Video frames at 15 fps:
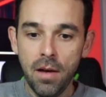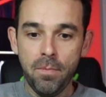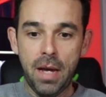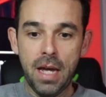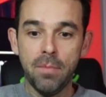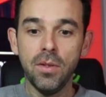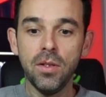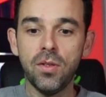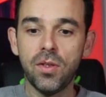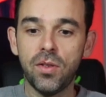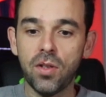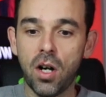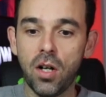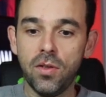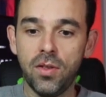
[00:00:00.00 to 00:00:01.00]
Payment
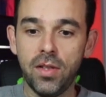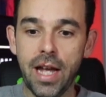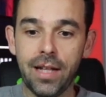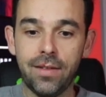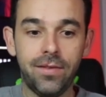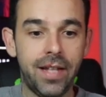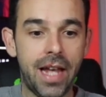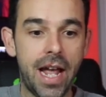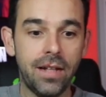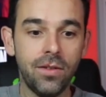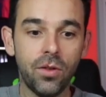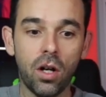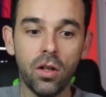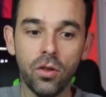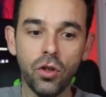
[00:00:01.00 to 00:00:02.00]
starts at
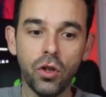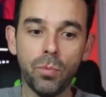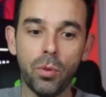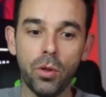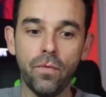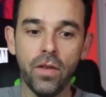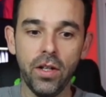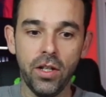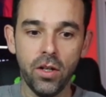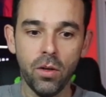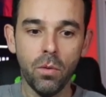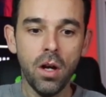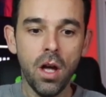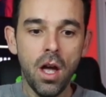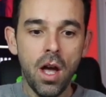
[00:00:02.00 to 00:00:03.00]
$10 per
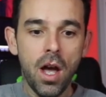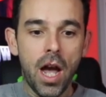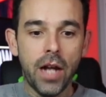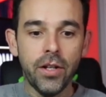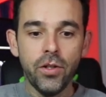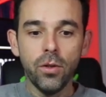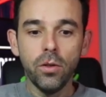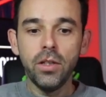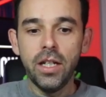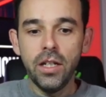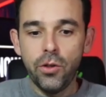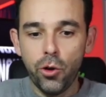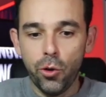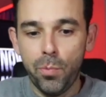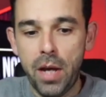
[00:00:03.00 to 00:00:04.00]
video, and you'll
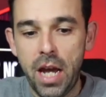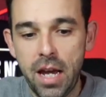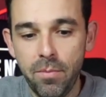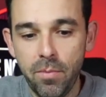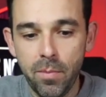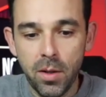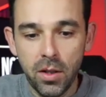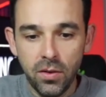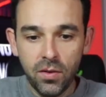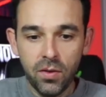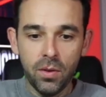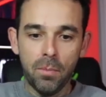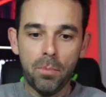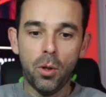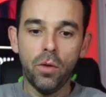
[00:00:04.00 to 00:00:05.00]
get your payment
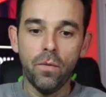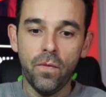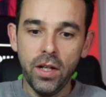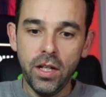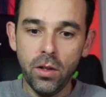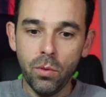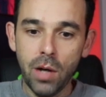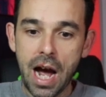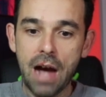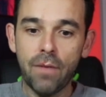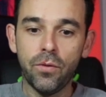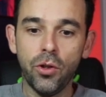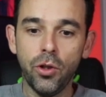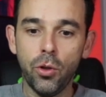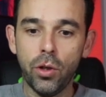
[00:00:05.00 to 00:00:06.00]
per video
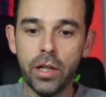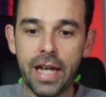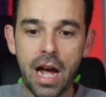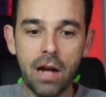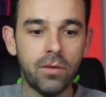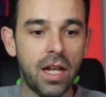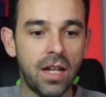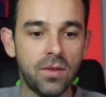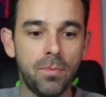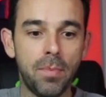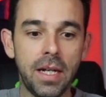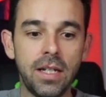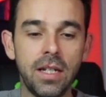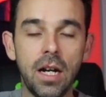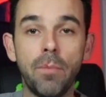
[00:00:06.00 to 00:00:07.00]
after your account has
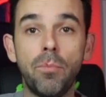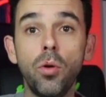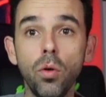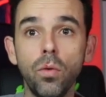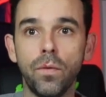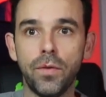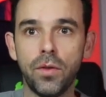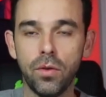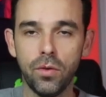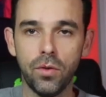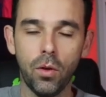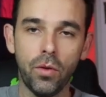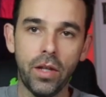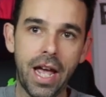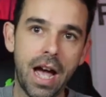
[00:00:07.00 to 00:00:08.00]
been approved.
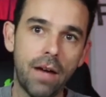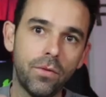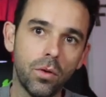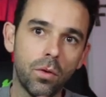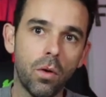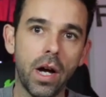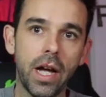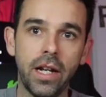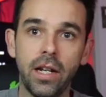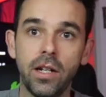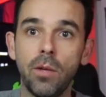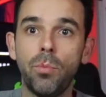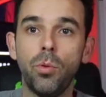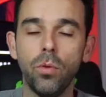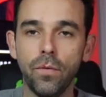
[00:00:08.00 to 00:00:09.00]
So they have to go ahead and
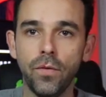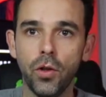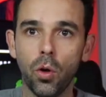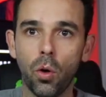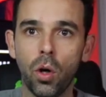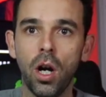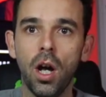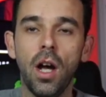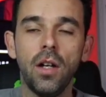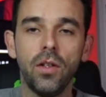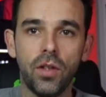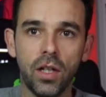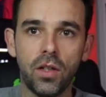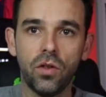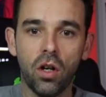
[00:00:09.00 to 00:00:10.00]
approve your
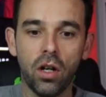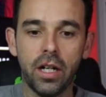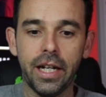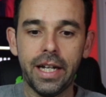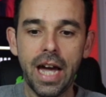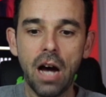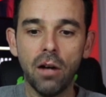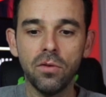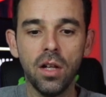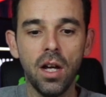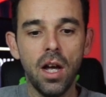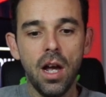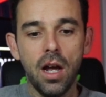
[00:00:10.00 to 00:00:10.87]
TikTok account.